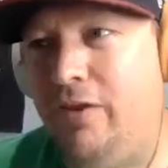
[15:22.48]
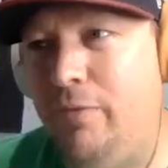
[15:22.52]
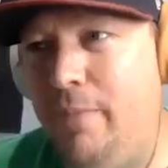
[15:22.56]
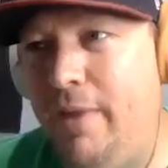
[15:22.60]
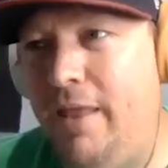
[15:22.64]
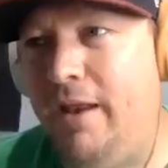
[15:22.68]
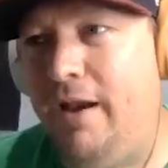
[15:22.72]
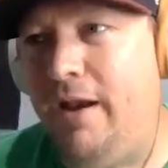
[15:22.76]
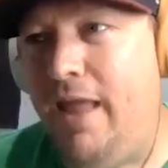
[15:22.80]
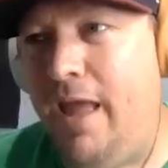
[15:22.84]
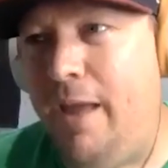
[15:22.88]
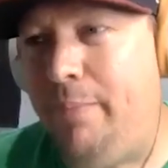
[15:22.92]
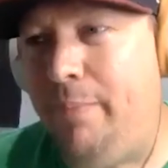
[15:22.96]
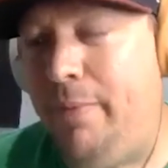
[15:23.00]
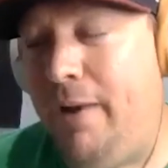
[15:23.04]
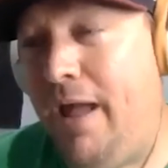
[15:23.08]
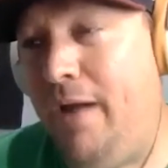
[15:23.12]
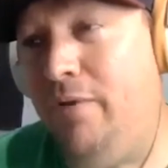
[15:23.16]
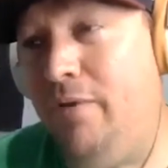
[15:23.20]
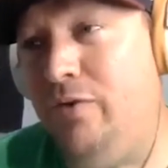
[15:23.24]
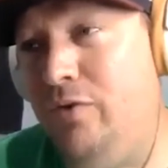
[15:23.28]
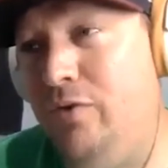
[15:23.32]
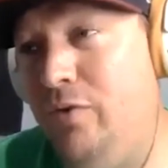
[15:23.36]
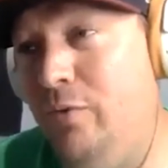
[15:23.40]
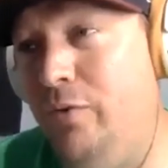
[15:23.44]
you made it happen.
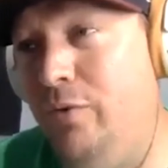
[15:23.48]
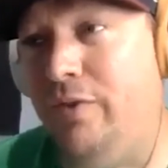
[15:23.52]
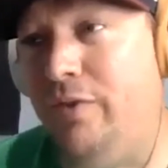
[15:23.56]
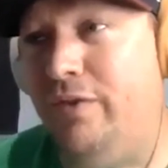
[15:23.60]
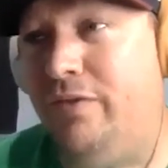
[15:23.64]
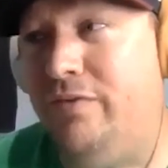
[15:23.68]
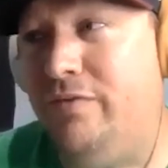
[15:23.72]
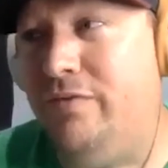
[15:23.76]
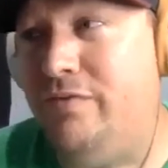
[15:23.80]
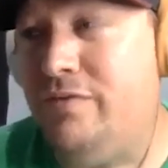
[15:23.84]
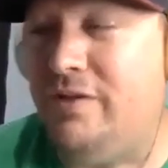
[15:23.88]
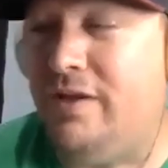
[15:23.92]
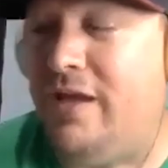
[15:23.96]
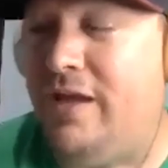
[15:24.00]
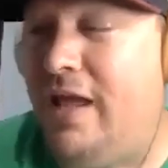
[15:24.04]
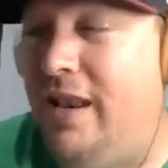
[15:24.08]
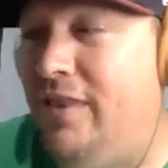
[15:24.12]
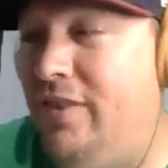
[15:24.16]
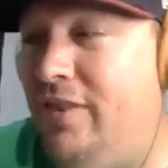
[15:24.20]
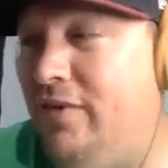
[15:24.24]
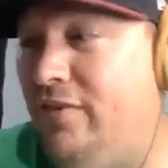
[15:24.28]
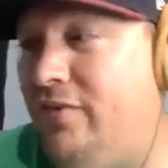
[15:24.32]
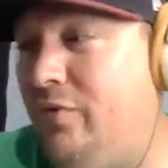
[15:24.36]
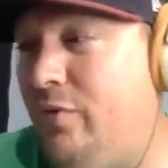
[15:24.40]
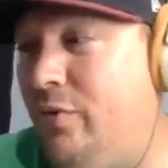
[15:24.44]
I, you were the kind of
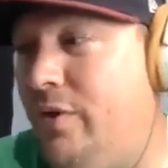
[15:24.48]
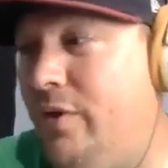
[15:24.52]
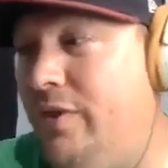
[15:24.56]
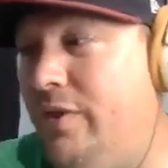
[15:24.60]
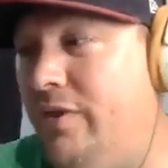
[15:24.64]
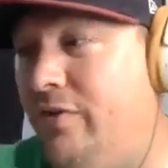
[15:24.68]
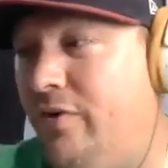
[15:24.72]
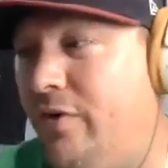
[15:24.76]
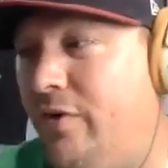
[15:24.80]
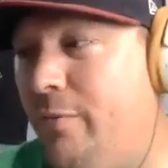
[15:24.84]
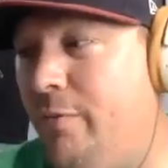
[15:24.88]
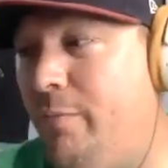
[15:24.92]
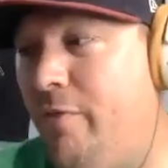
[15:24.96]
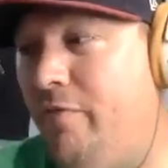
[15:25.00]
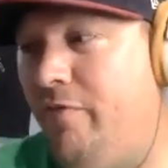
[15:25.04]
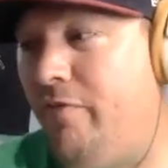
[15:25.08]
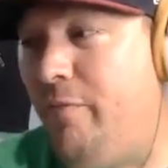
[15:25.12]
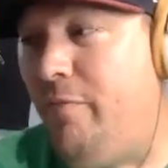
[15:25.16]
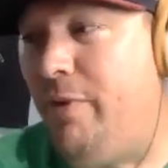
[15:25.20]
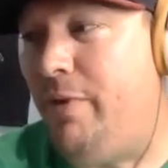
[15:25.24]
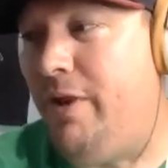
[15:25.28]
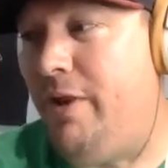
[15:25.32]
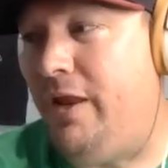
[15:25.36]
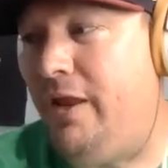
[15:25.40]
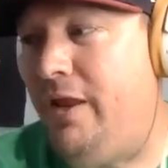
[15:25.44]
the story of the tournament for
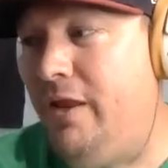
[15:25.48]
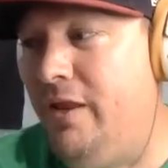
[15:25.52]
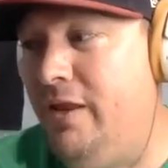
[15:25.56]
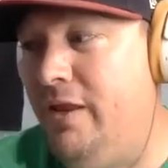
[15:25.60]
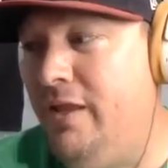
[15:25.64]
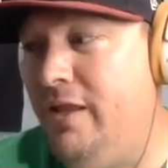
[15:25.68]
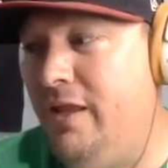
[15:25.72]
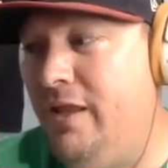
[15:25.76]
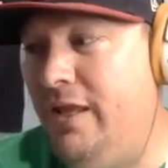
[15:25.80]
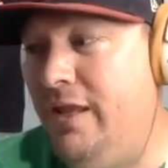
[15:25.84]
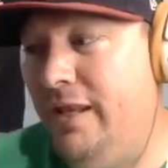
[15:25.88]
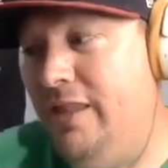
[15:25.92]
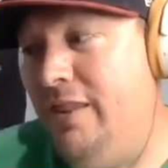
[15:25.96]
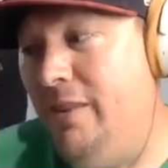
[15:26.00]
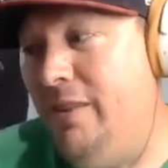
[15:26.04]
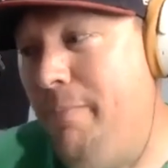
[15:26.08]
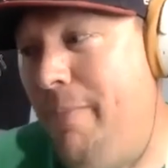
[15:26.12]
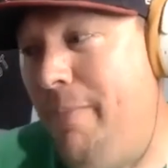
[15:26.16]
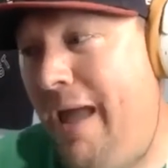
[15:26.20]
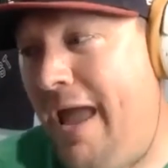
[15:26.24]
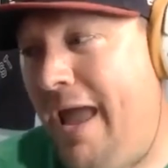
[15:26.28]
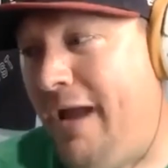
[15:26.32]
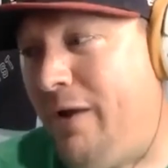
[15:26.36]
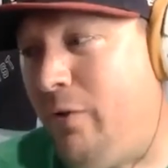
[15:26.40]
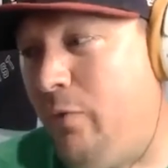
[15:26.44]
me. And then the
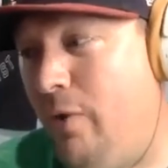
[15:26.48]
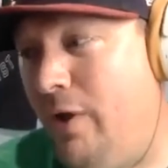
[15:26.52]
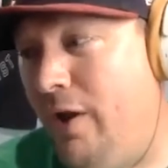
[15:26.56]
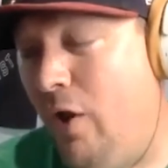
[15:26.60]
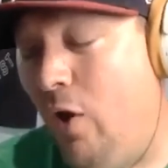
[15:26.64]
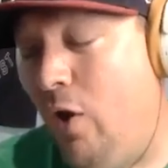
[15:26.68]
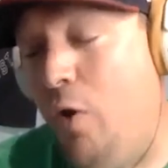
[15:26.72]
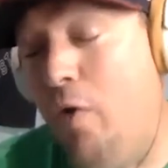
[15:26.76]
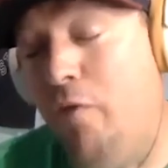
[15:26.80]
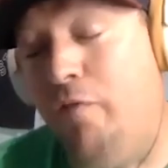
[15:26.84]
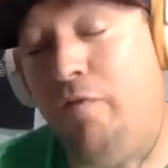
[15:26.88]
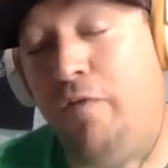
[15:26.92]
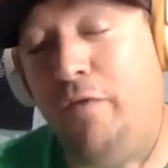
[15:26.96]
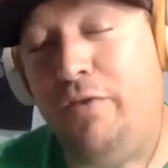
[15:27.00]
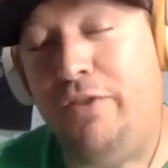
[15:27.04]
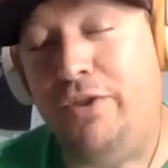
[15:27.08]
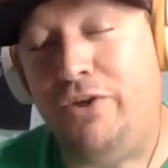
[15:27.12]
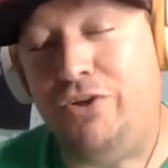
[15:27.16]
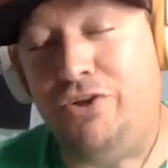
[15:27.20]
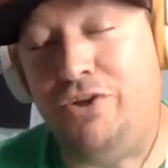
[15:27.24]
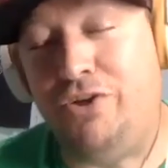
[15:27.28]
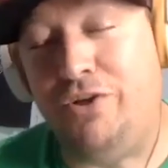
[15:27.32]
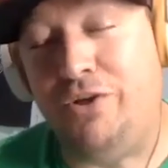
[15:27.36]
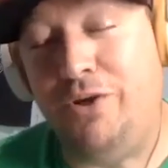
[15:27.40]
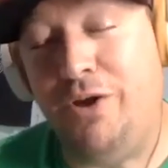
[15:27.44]
Mac went over
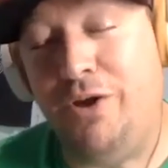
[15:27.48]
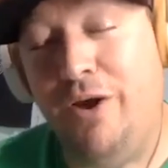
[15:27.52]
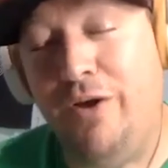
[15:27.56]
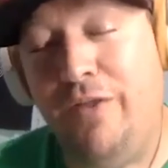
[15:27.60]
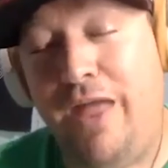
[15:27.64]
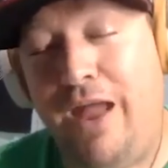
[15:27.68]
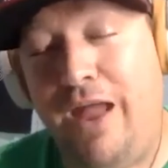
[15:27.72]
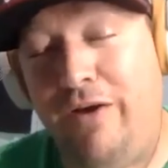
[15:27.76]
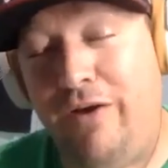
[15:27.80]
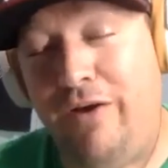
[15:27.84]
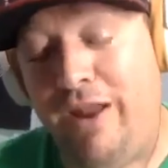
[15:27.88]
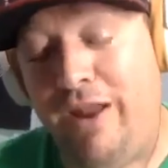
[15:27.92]
this year. You know that,